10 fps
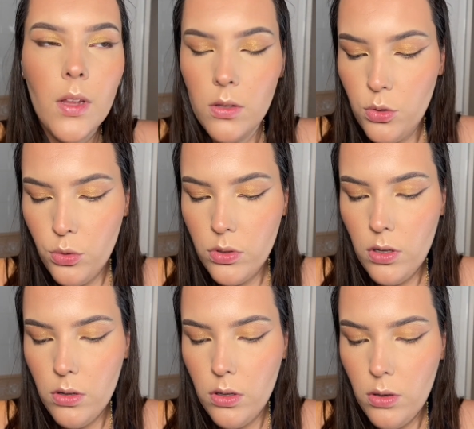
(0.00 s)
to use
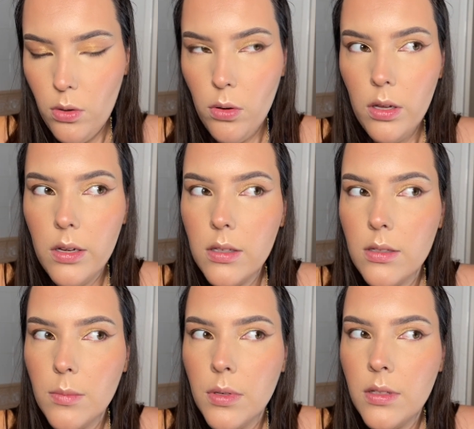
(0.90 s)
it on the whole
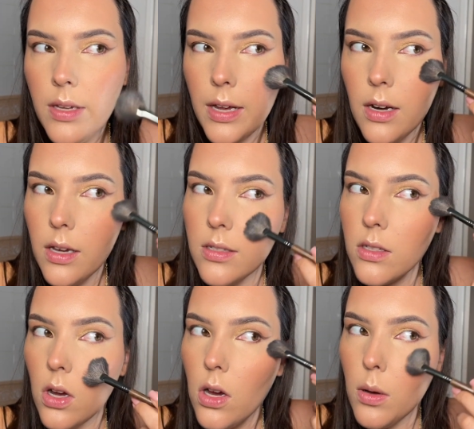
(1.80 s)
lids. But then I
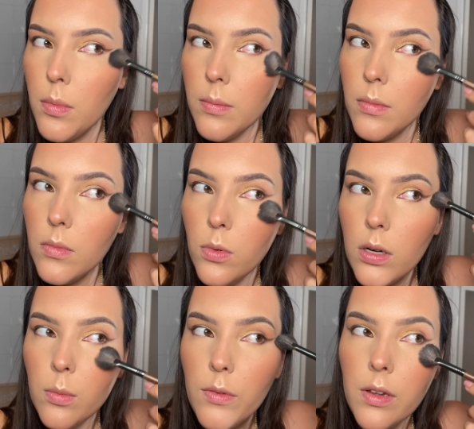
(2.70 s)
saw one
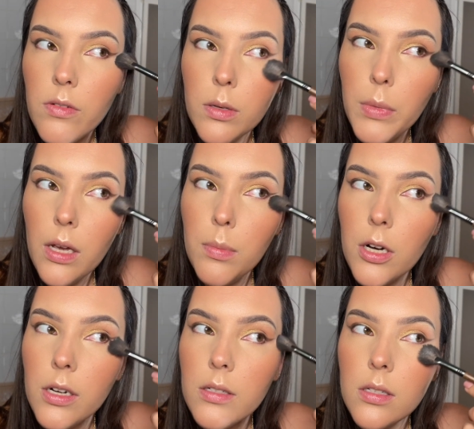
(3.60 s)
of my favorite makeup
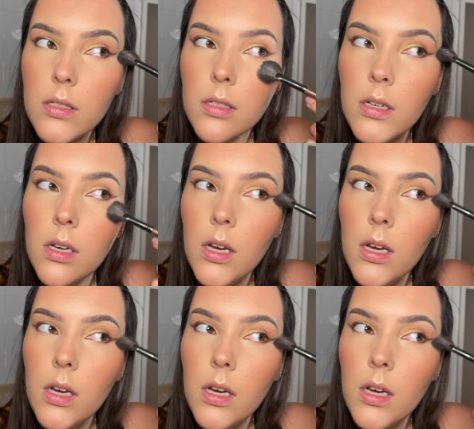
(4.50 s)
artists,